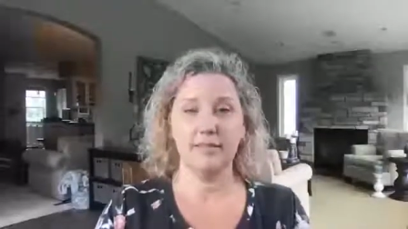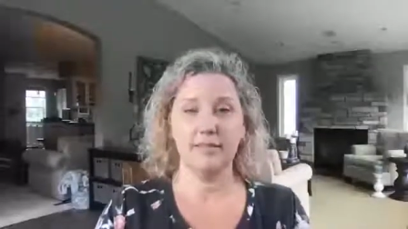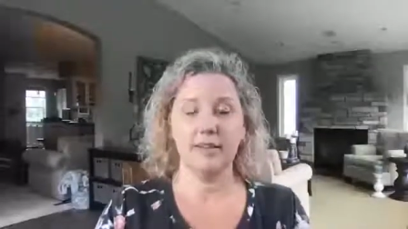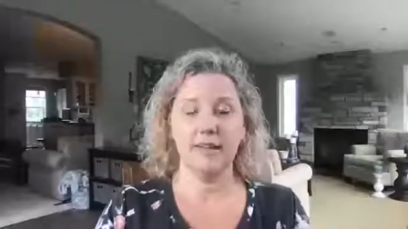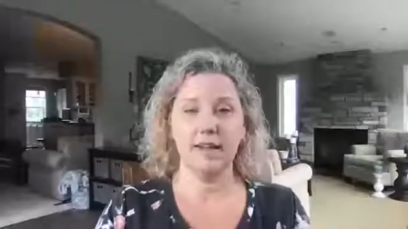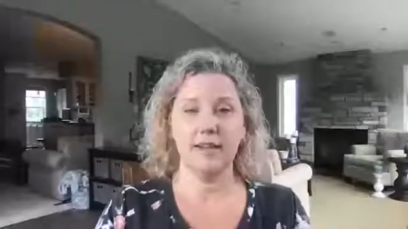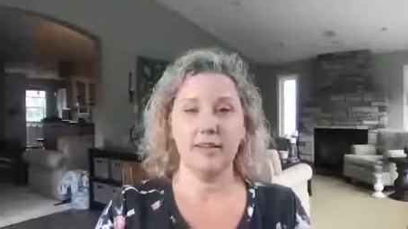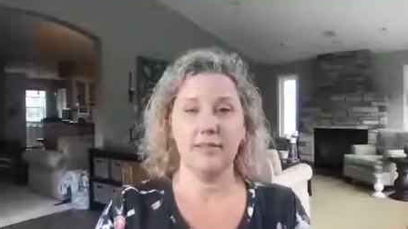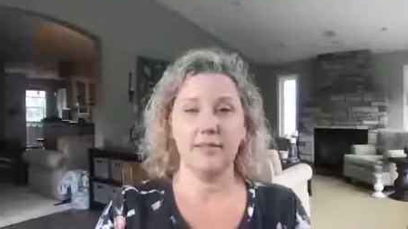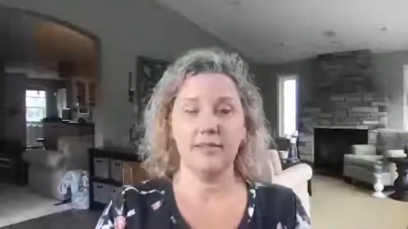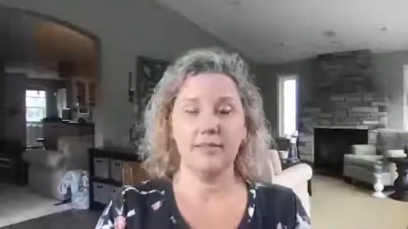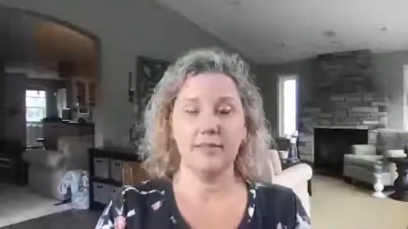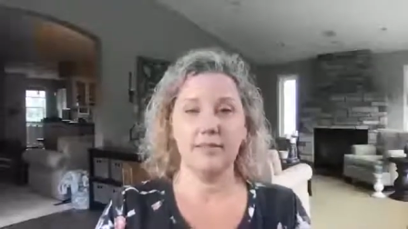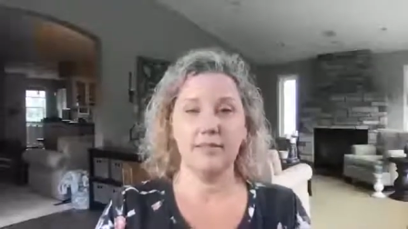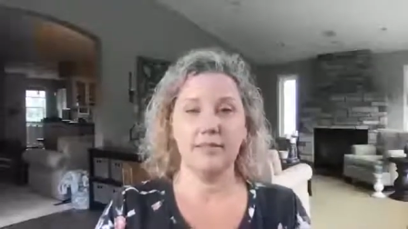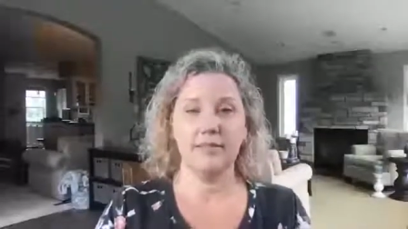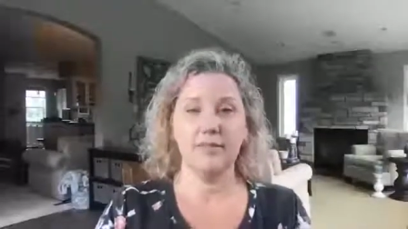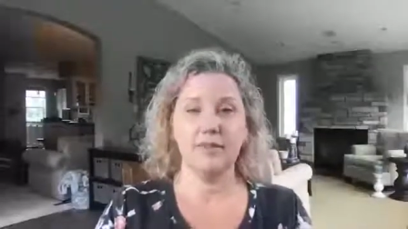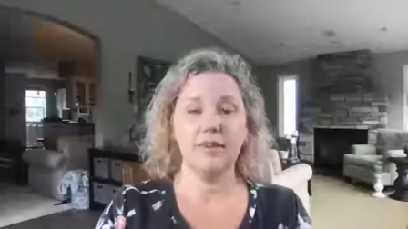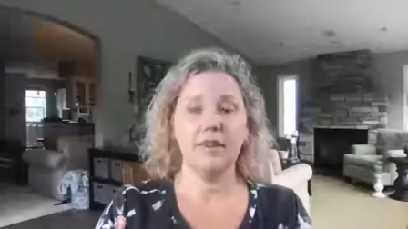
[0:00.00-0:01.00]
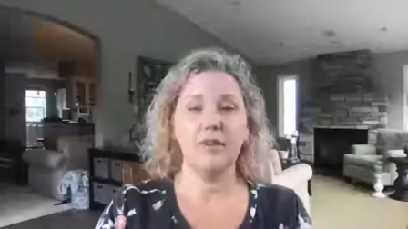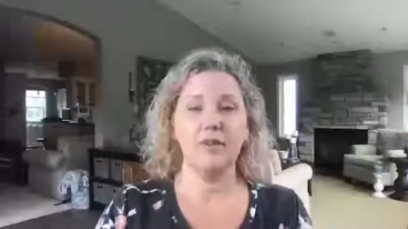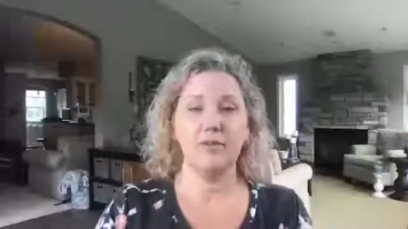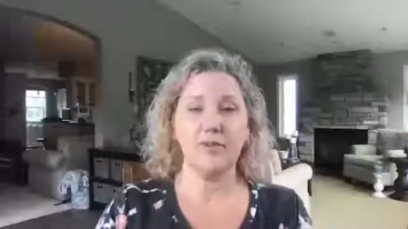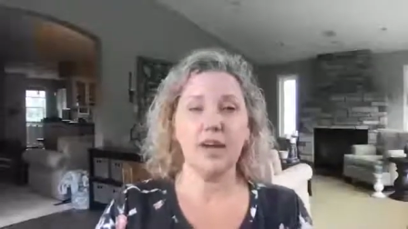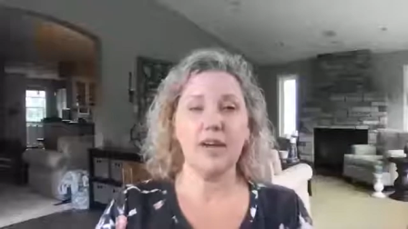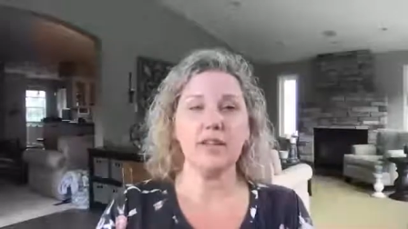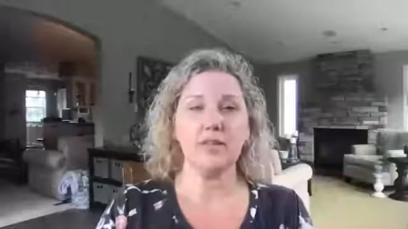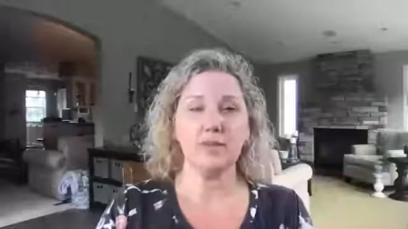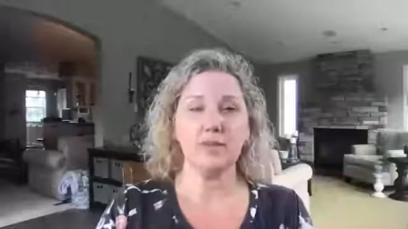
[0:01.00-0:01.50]
Yeah.
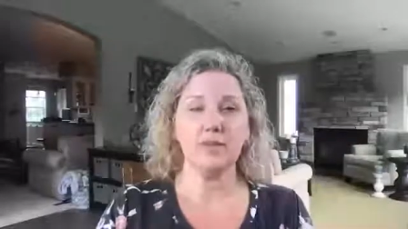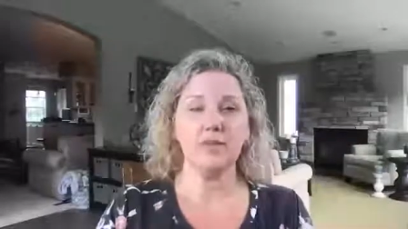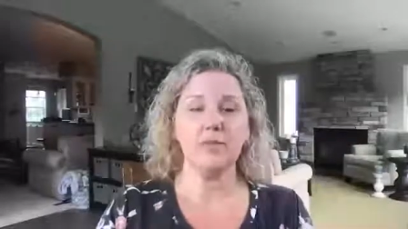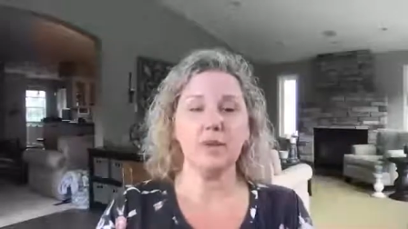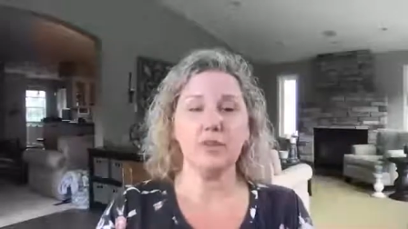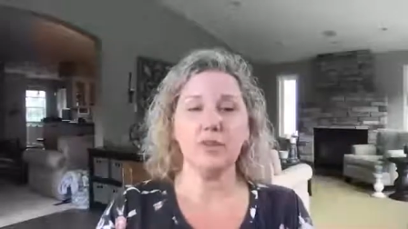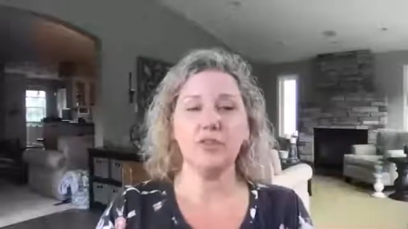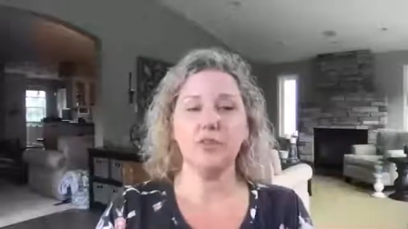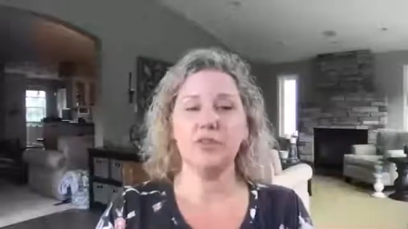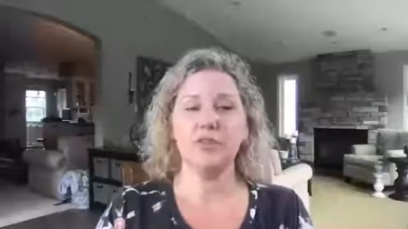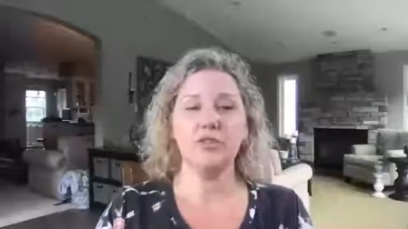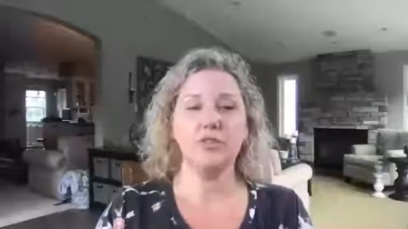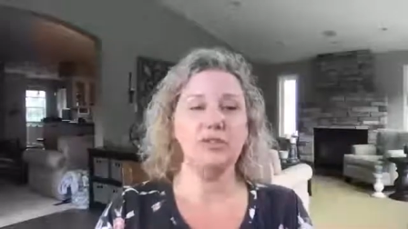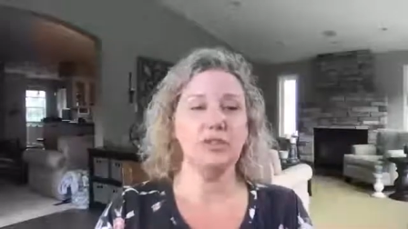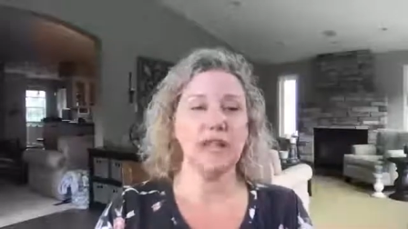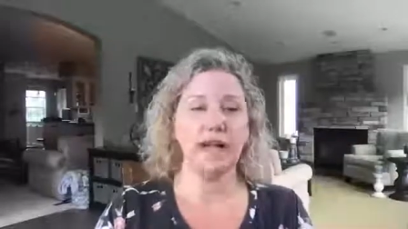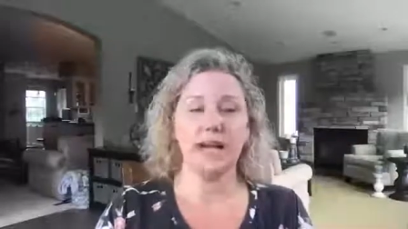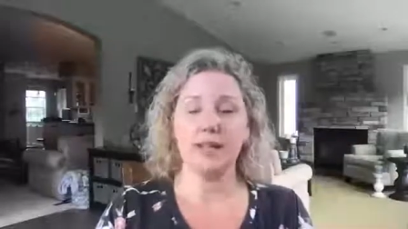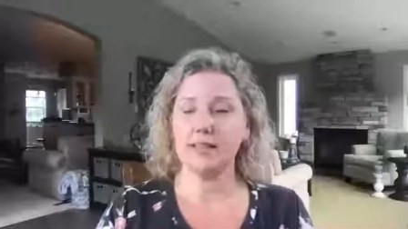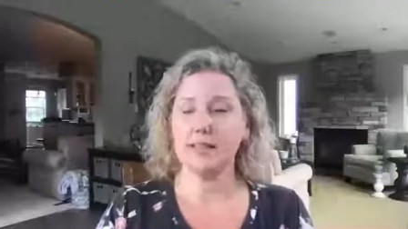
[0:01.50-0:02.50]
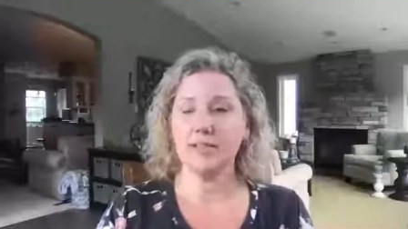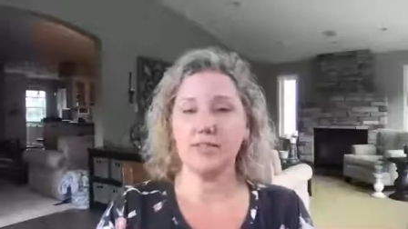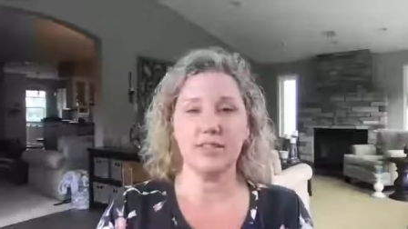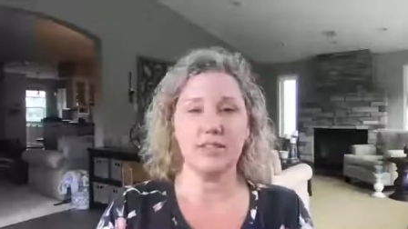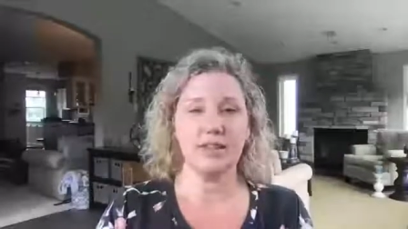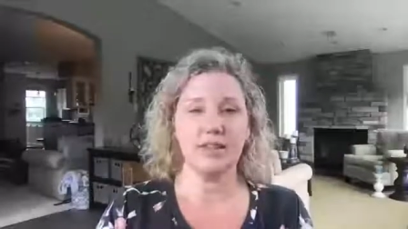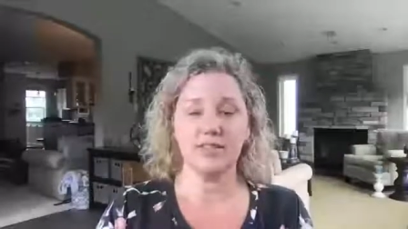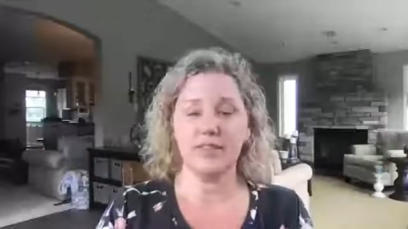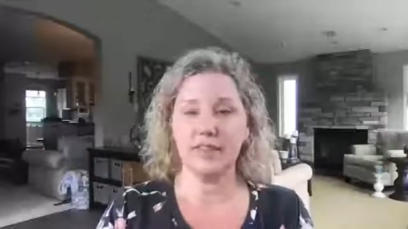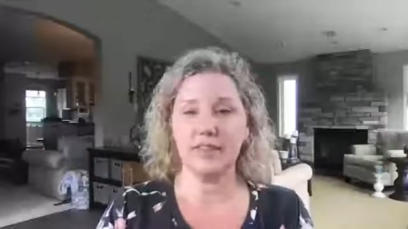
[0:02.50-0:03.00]
Fast food places do lots of
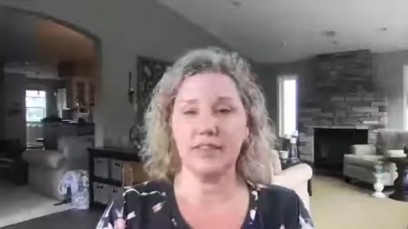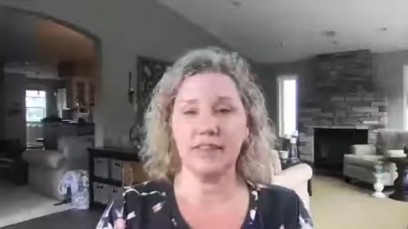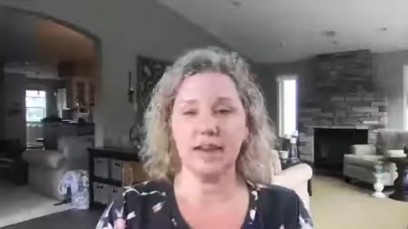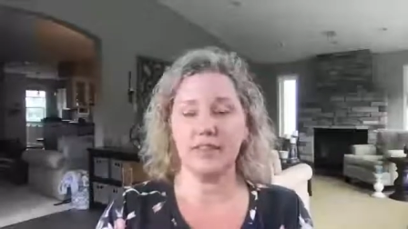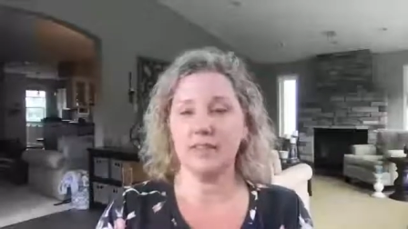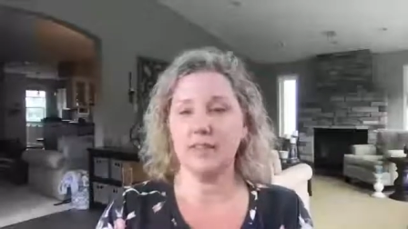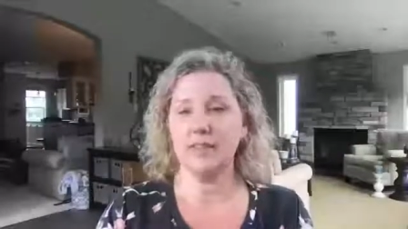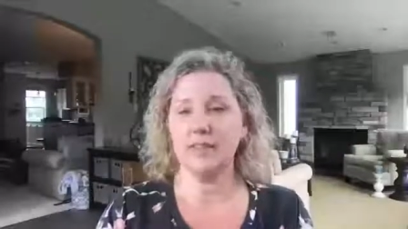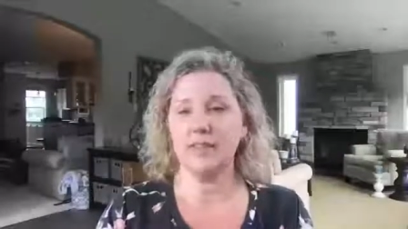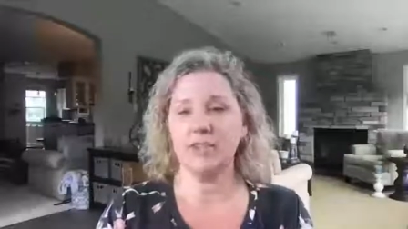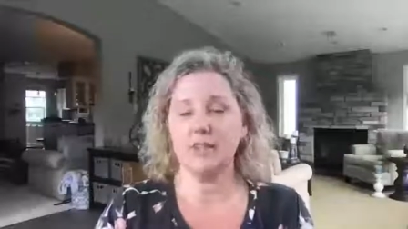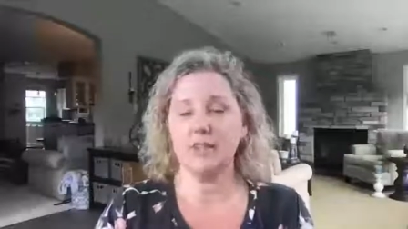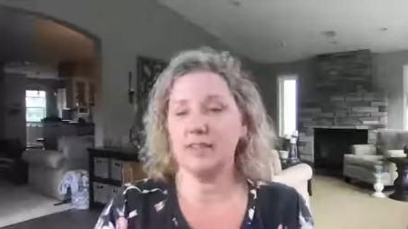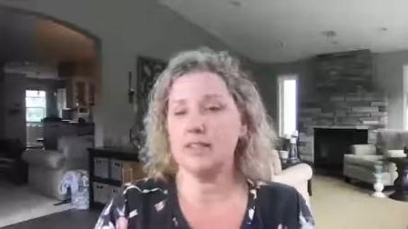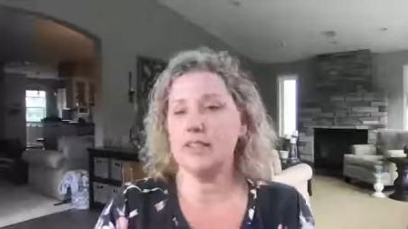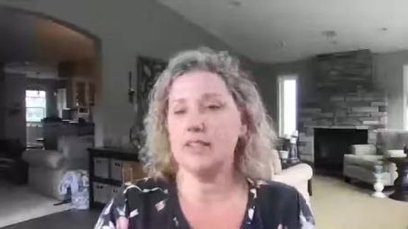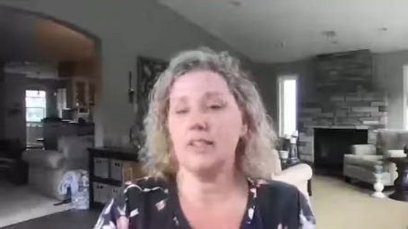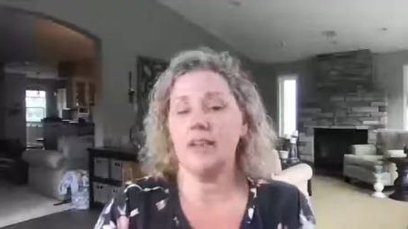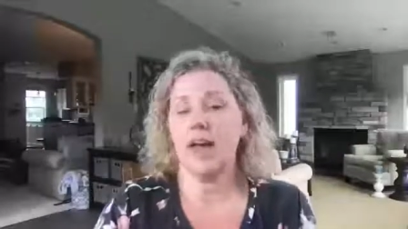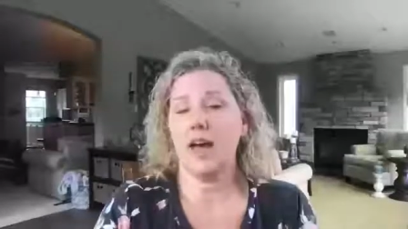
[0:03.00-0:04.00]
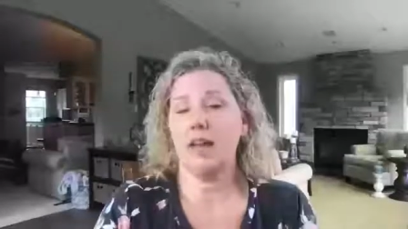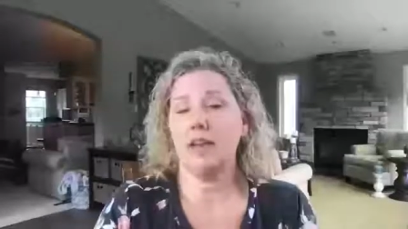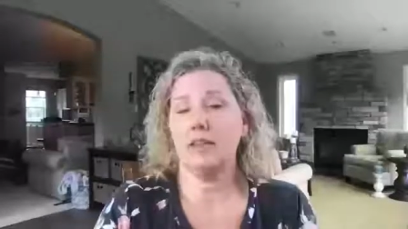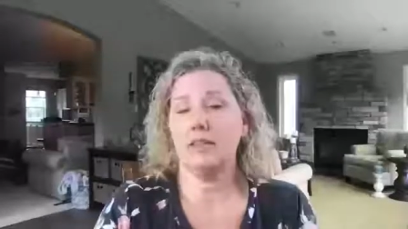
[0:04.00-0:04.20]
stuff like that just is not,